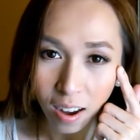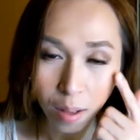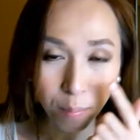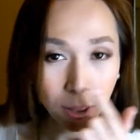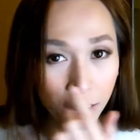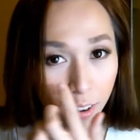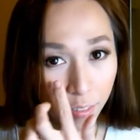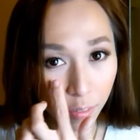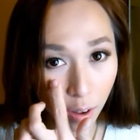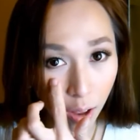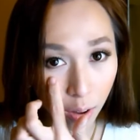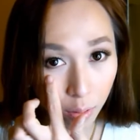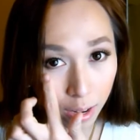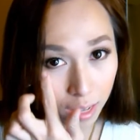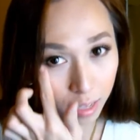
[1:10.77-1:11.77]
a bit of
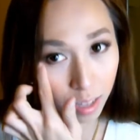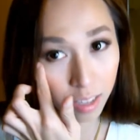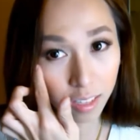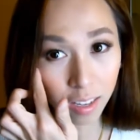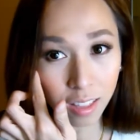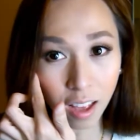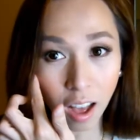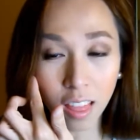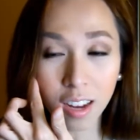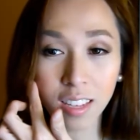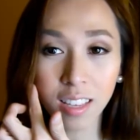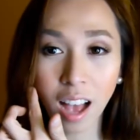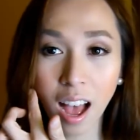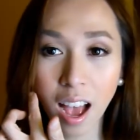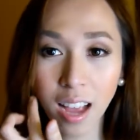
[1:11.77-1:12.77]
wrinkles on the other
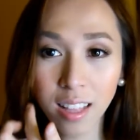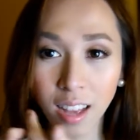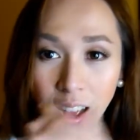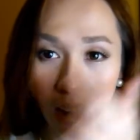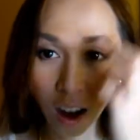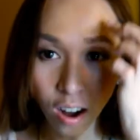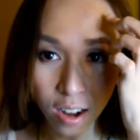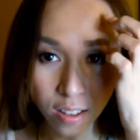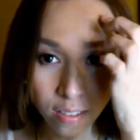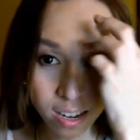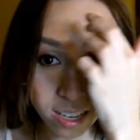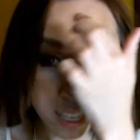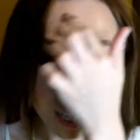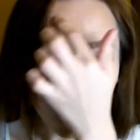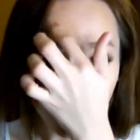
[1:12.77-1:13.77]
side, or even
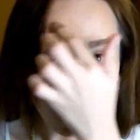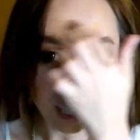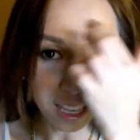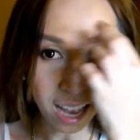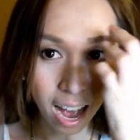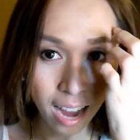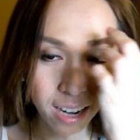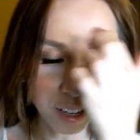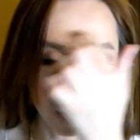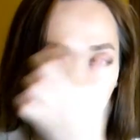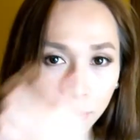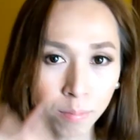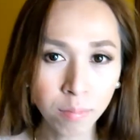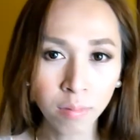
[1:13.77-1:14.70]
this side, no?